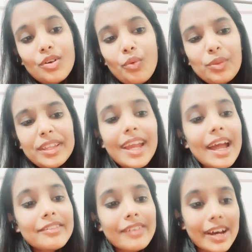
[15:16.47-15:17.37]
only
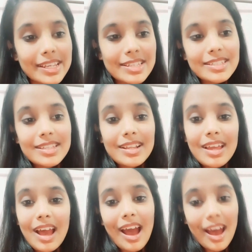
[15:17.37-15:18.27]
advice that
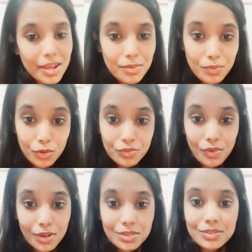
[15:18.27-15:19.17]
I would
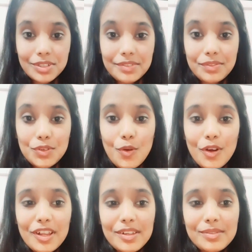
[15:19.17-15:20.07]
want to give you
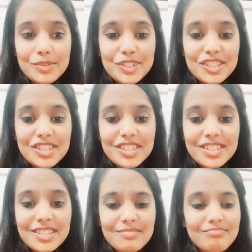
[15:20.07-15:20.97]
all is
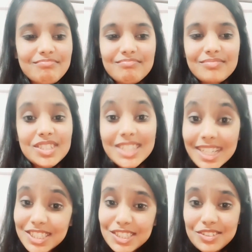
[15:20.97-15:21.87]
just
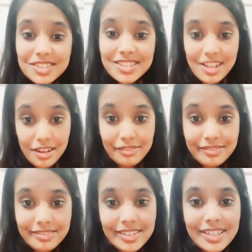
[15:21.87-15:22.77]
trust yourself
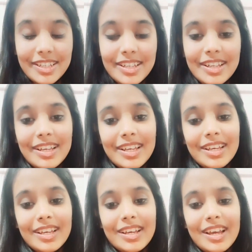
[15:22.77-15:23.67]

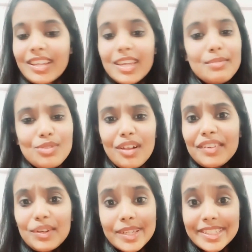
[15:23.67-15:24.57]
and keep
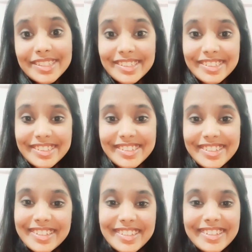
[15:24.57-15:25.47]
solving
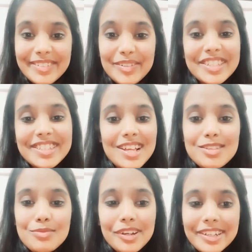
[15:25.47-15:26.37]
questions, because
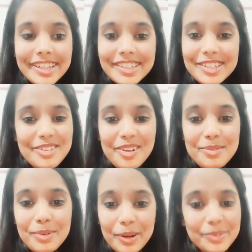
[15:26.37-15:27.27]
that's what NEET is all
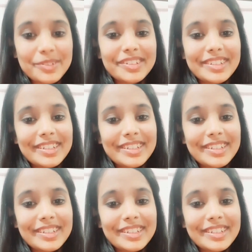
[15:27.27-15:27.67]
about.